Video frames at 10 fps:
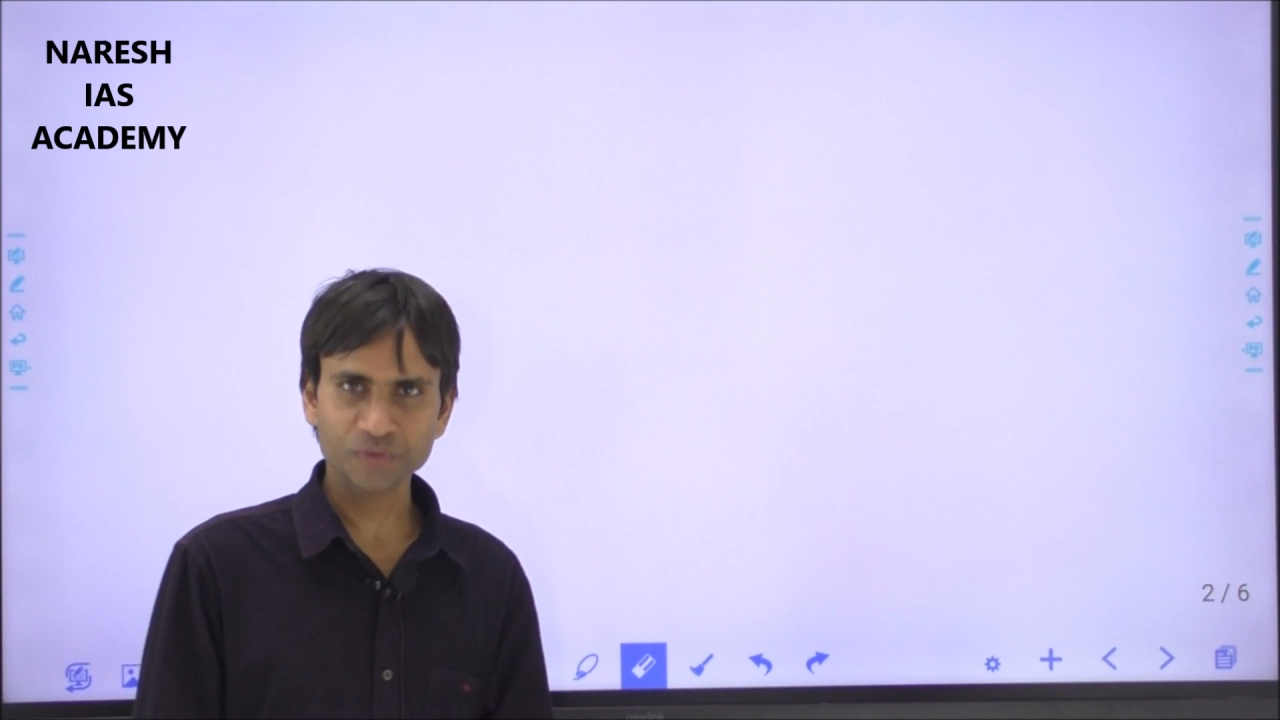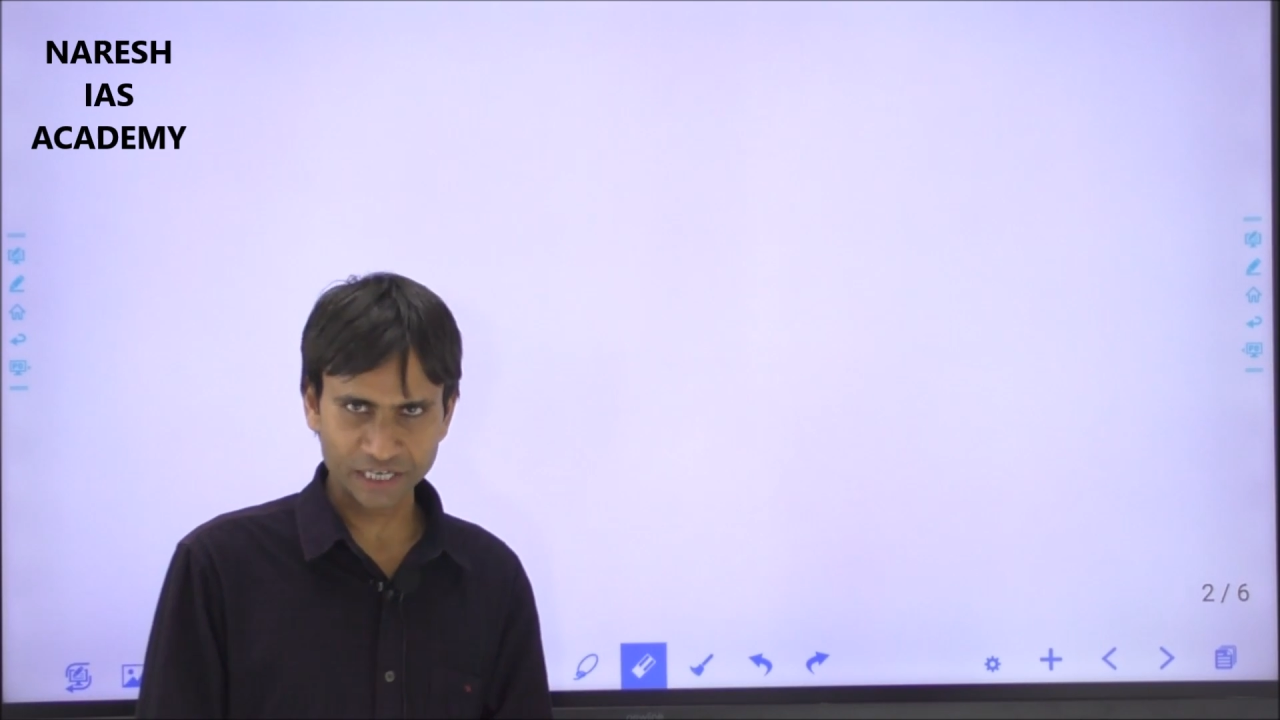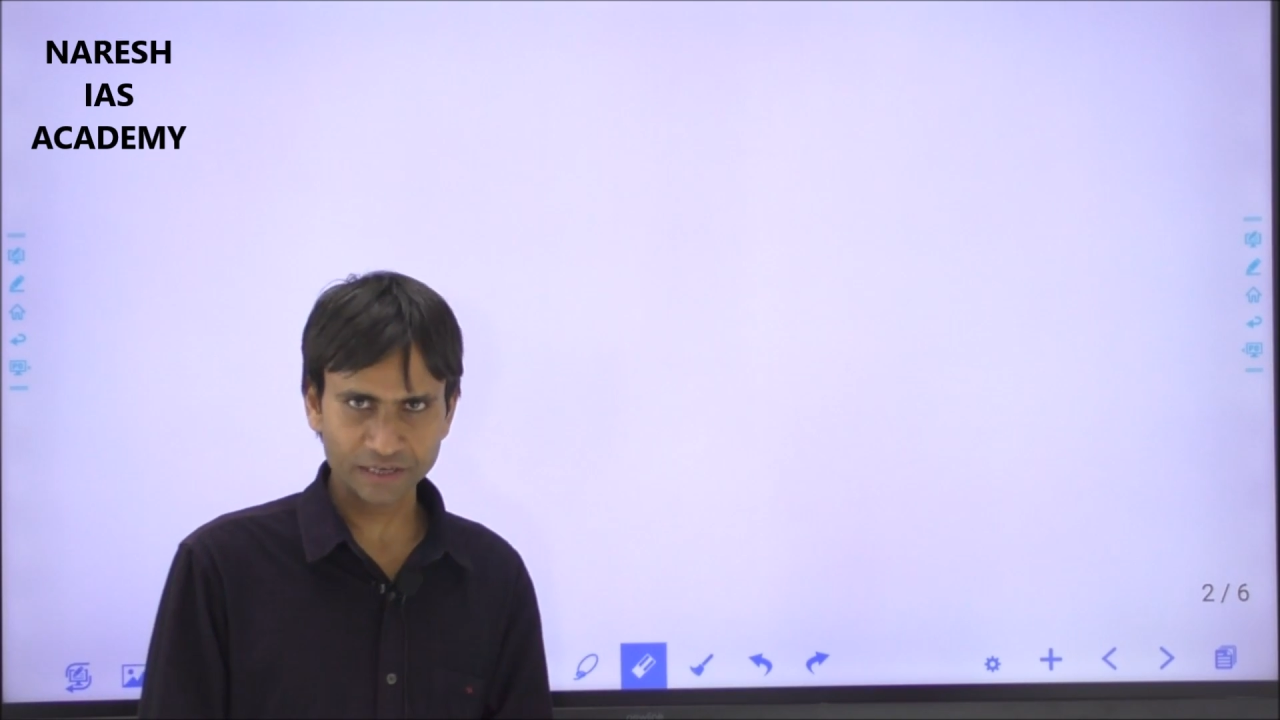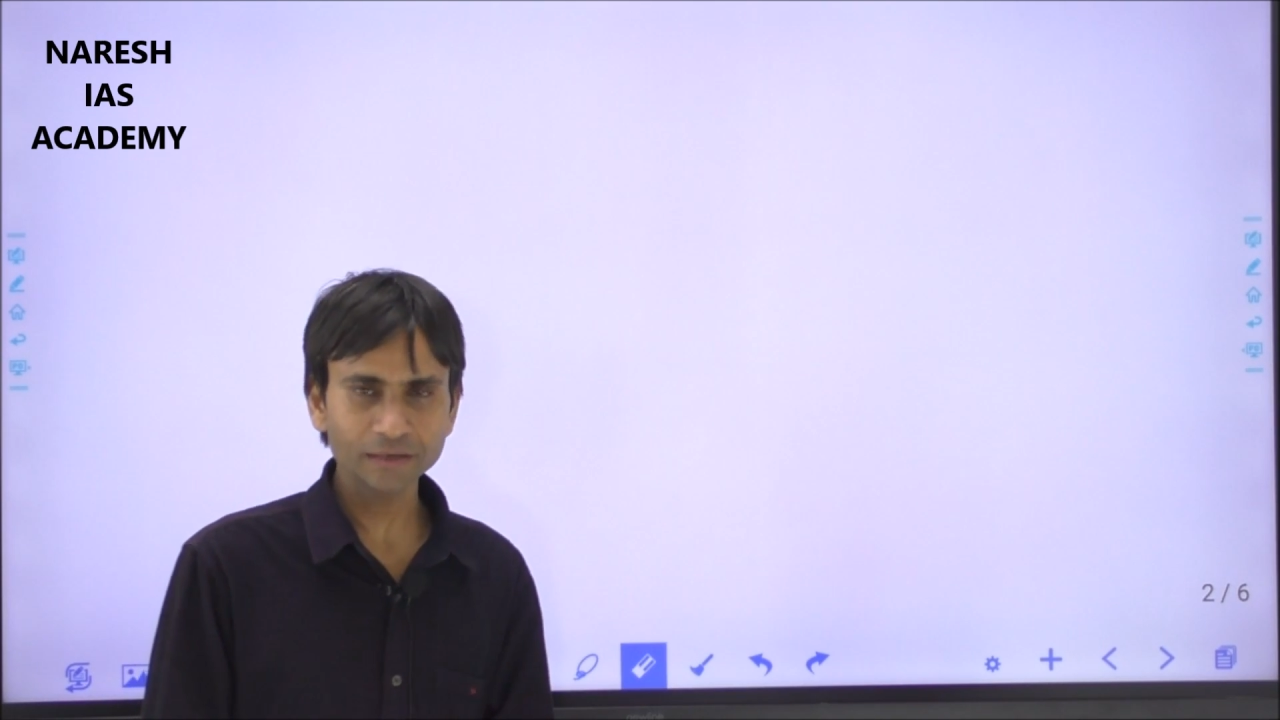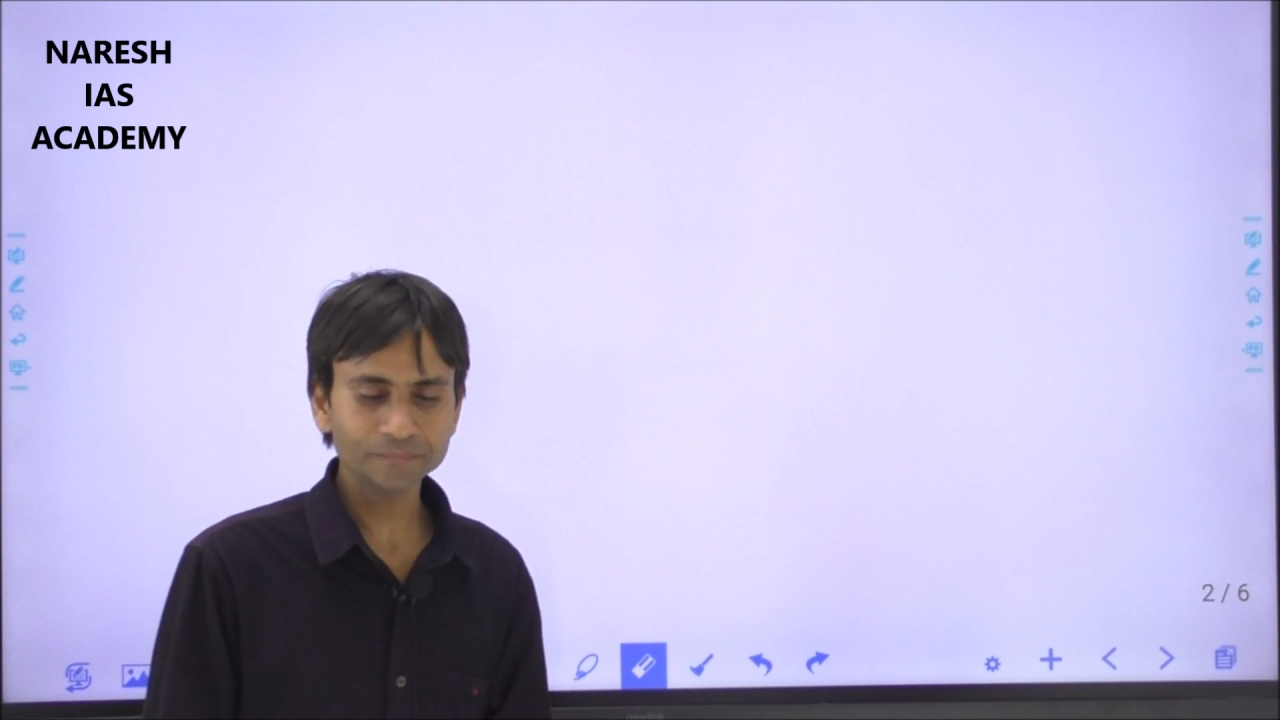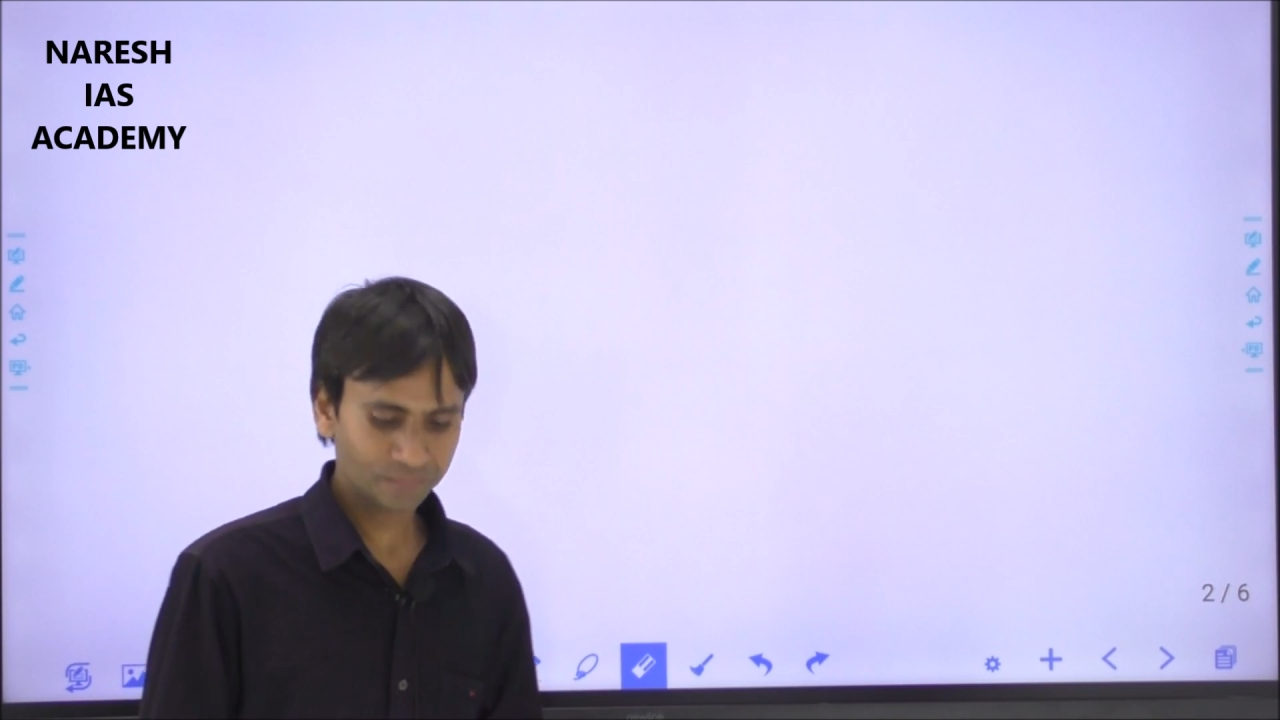channel,